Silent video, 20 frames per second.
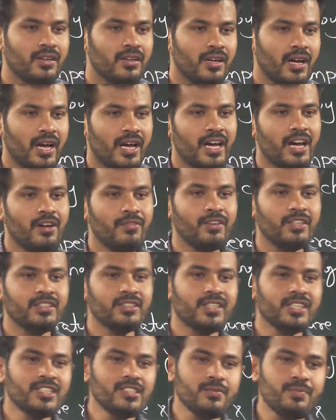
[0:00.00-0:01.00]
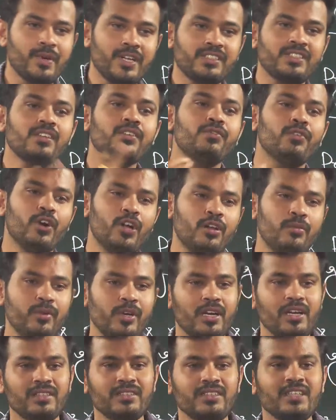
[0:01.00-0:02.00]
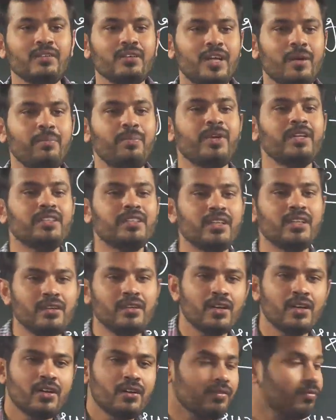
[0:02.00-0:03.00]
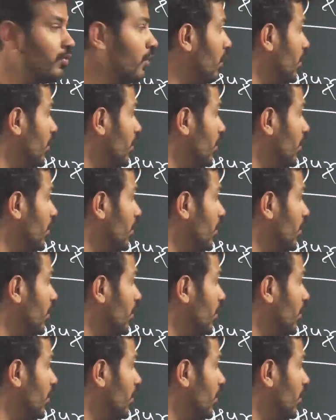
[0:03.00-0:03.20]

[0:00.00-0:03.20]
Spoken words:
I have discussed pressure volume relation, temperature volume